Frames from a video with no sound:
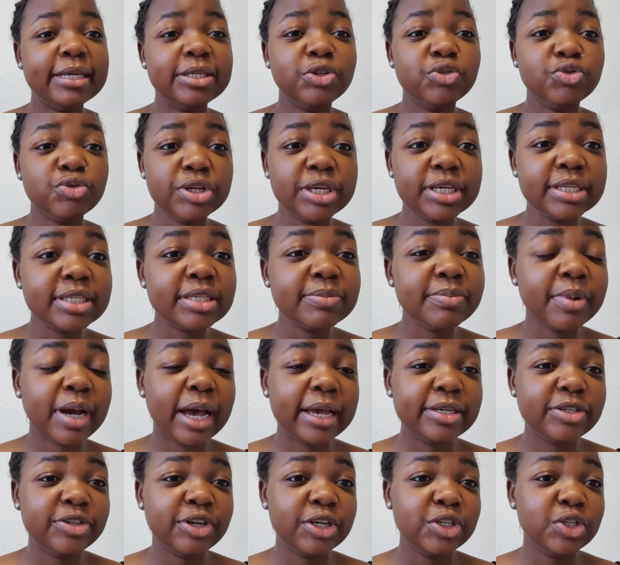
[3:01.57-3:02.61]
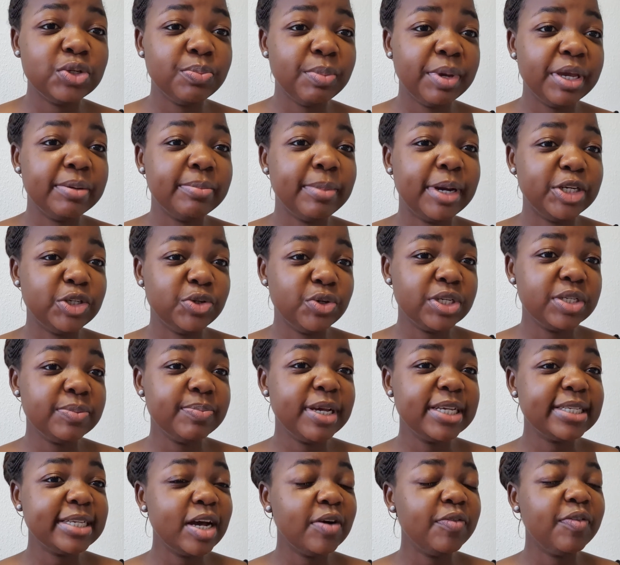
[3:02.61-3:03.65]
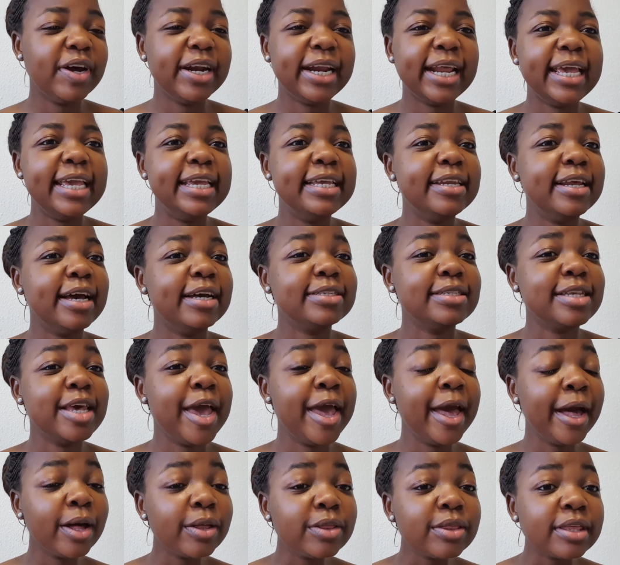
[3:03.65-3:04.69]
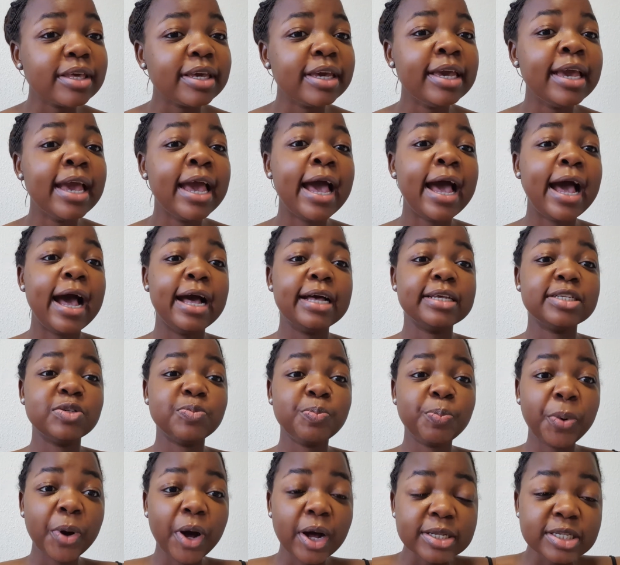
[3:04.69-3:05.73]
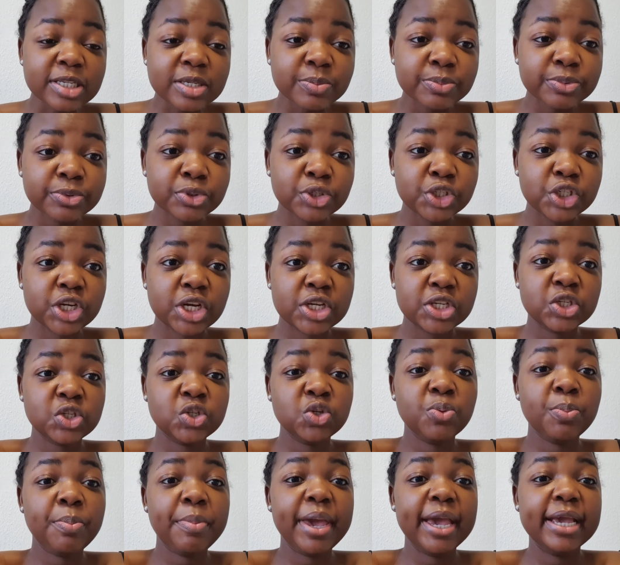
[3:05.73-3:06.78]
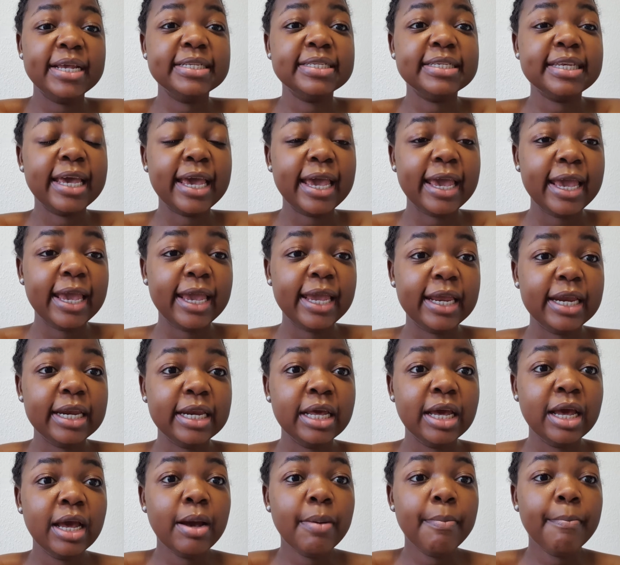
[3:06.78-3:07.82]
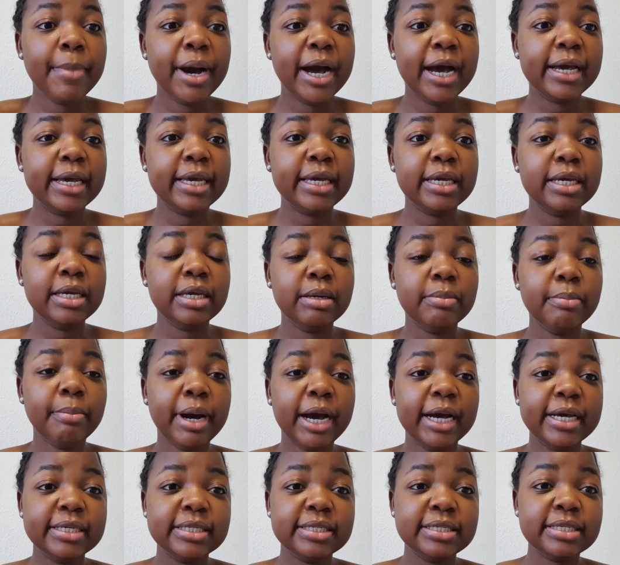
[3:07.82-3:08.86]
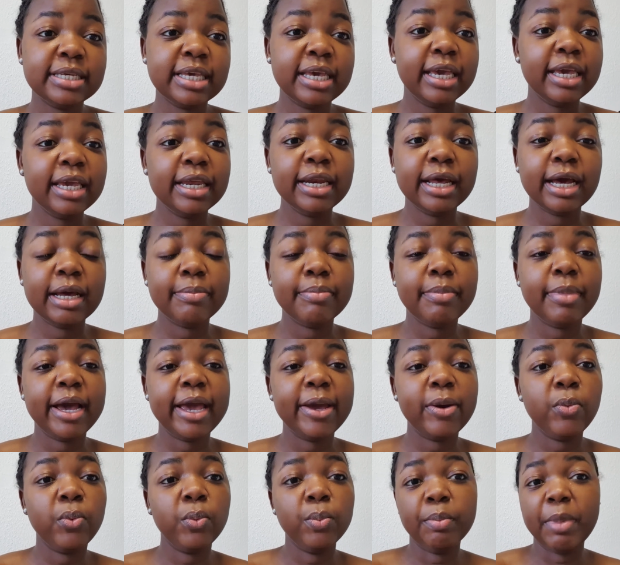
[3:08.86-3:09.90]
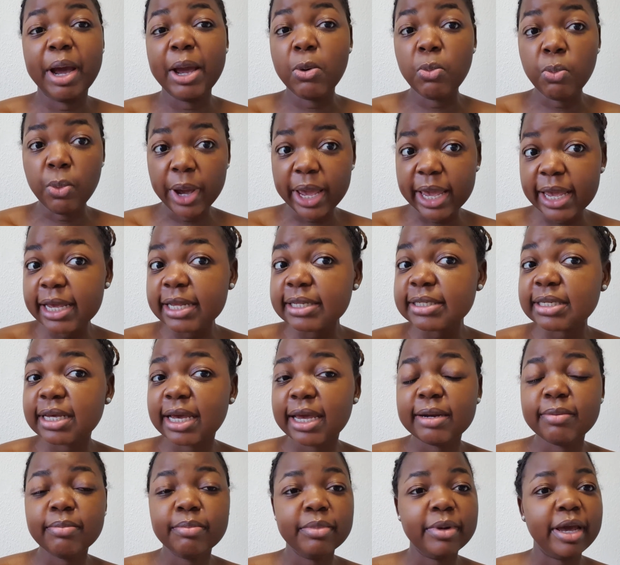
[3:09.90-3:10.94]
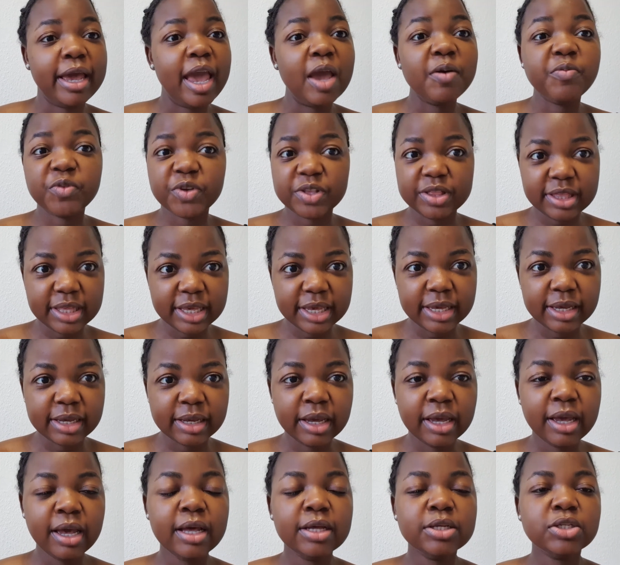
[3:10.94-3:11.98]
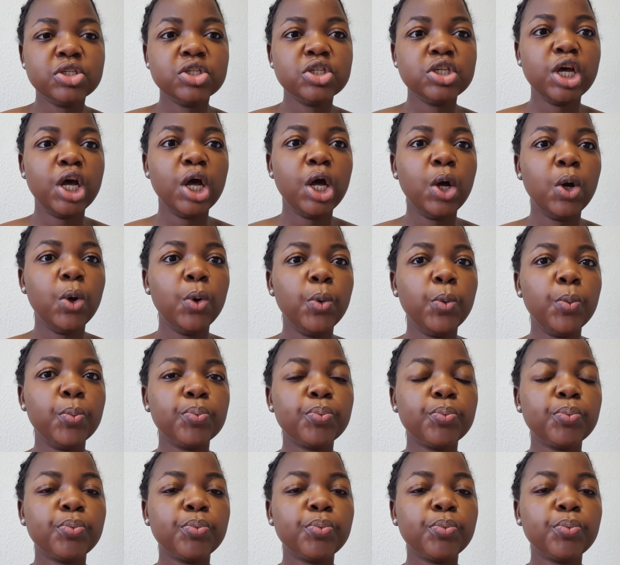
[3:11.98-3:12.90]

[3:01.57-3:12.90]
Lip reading: drinks myself, and I eat as healthy as possible just to maintain my skin and my weight and everything. So